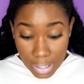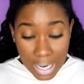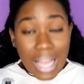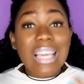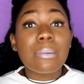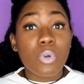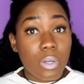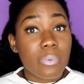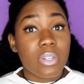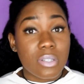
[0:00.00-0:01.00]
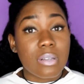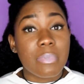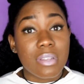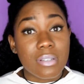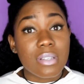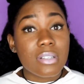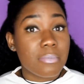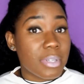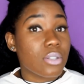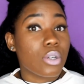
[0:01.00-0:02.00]
And I am going to purchase some of these things
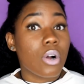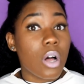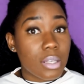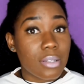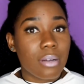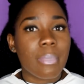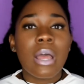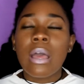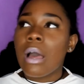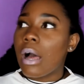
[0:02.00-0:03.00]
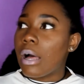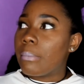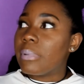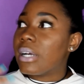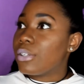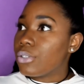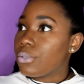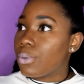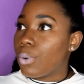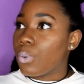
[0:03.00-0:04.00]
because they're awesome, but you
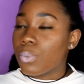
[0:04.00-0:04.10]
know,